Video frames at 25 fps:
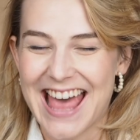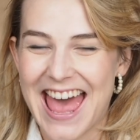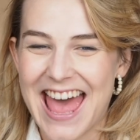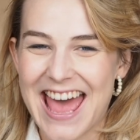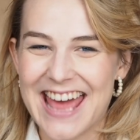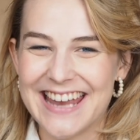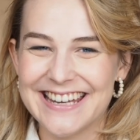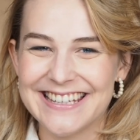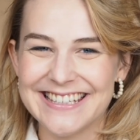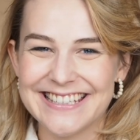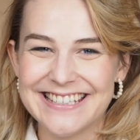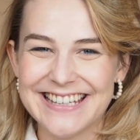
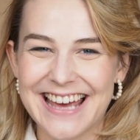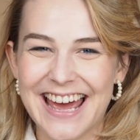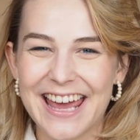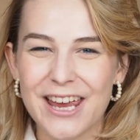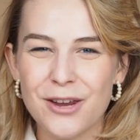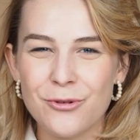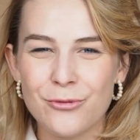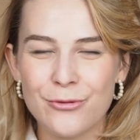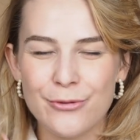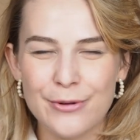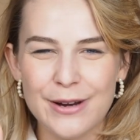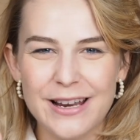and
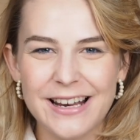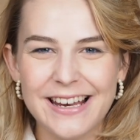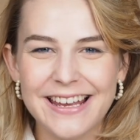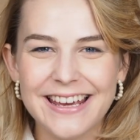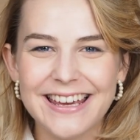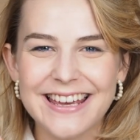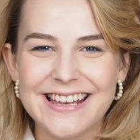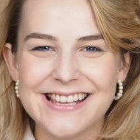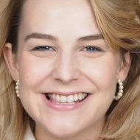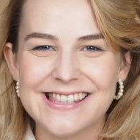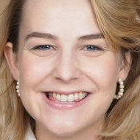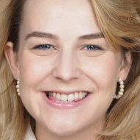I really
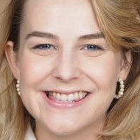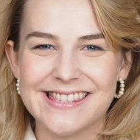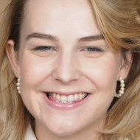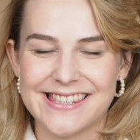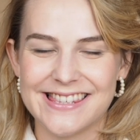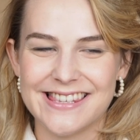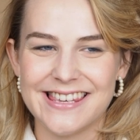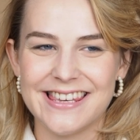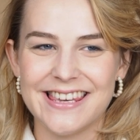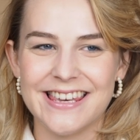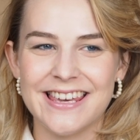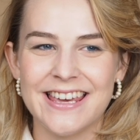can
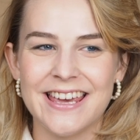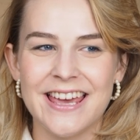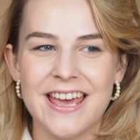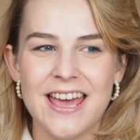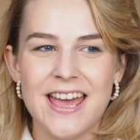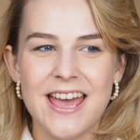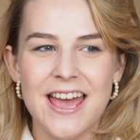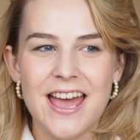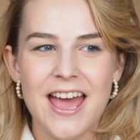see